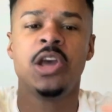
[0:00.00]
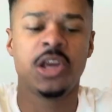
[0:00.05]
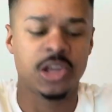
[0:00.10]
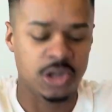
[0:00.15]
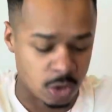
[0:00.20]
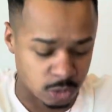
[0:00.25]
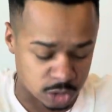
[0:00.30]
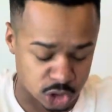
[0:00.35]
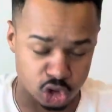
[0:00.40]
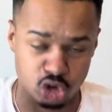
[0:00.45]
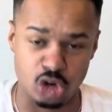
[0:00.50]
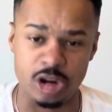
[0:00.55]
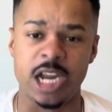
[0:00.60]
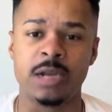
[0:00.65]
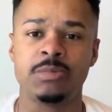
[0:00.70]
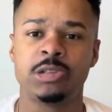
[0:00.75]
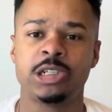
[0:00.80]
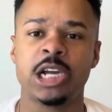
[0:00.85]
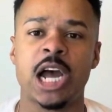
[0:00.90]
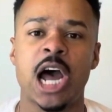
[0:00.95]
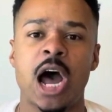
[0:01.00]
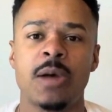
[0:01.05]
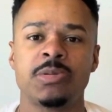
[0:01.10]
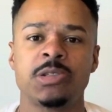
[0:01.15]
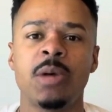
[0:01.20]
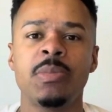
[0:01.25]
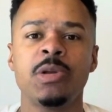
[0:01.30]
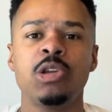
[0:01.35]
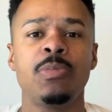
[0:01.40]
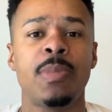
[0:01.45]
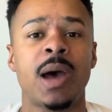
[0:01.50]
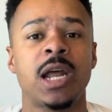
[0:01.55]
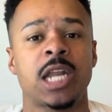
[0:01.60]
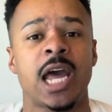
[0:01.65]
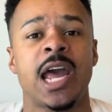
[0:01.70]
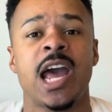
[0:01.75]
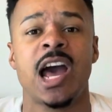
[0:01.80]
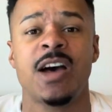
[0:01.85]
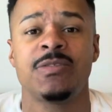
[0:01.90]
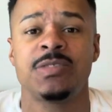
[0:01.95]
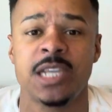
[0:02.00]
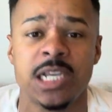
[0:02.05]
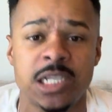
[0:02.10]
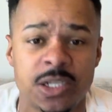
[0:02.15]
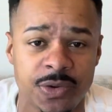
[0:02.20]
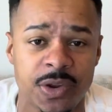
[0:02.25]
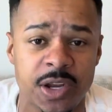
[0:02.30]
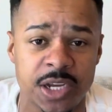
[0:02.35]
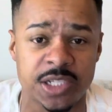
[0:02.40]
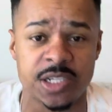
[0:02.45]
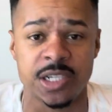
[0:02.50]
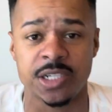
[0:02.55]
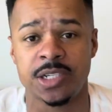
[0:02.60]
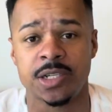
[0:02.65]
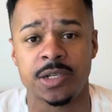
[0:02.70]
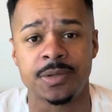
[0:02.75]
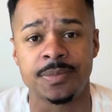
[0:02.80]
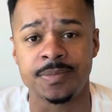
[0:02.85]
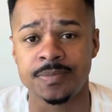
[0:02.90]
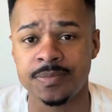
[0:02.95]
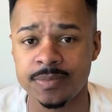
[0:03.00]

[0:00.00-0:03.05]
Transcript: your dream job. Some of you about to have six figures this year.